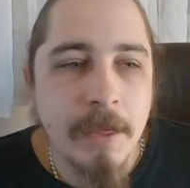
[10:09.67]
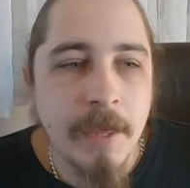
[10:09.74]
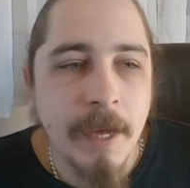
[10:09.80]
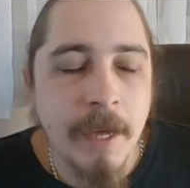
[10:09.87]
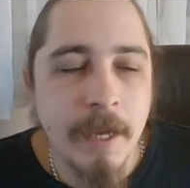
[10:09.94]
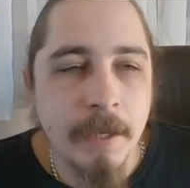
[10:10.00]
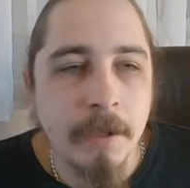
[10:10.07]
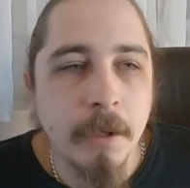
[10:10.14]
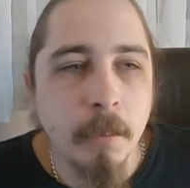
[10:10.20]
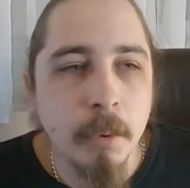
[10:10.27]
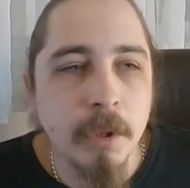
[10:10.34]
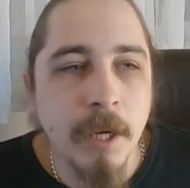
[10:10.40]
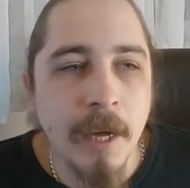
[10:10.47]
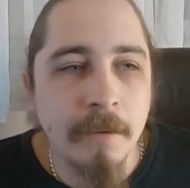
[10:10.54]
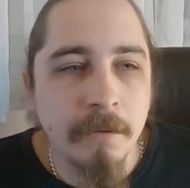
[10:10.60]
then you
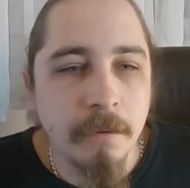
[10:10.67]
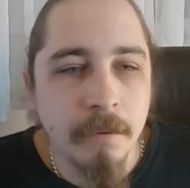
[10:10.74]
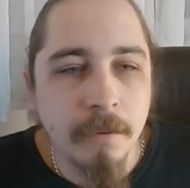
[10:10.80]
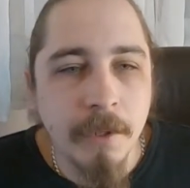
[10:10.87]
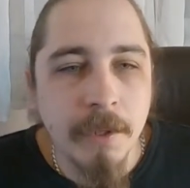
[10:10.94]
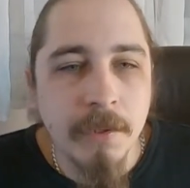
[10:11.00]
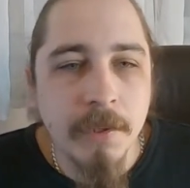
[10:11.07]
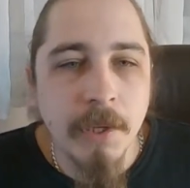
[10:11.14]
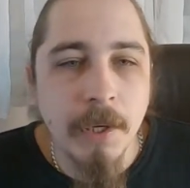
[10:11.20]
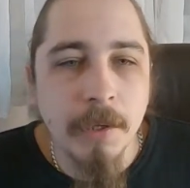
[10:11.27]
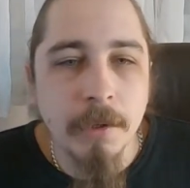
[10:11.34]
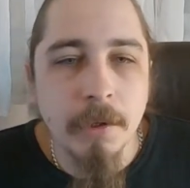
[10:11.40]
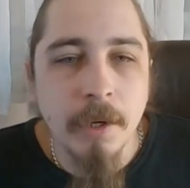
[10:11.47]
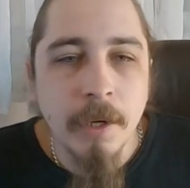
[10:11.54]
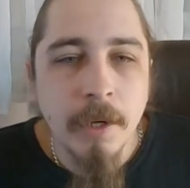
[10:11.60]
would have to
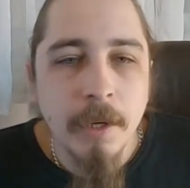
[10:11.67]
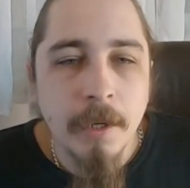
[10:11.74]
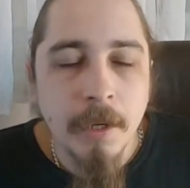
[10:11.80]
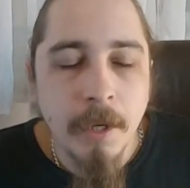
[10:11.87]
research